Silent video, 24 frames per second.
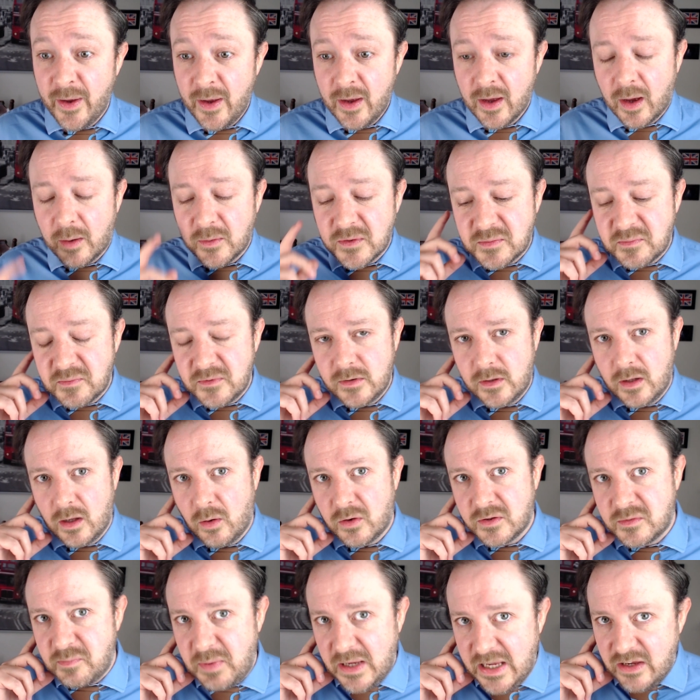I
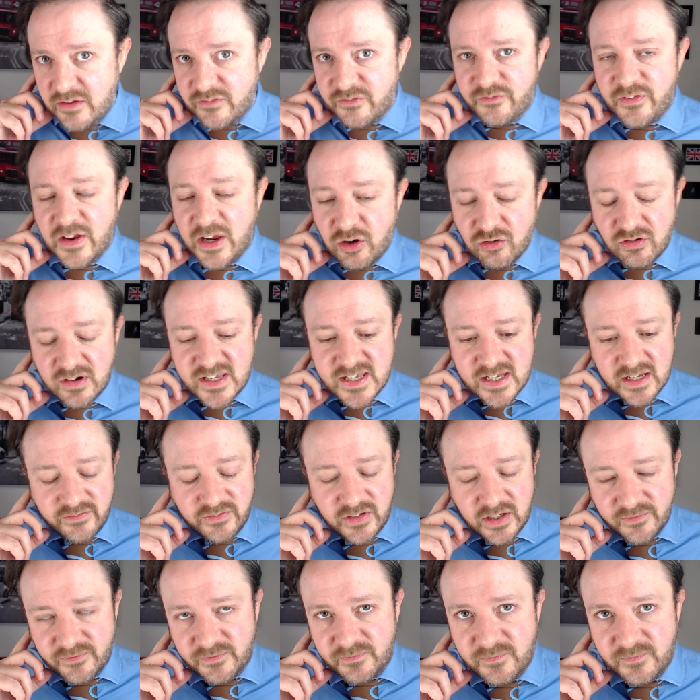was being figurative, you...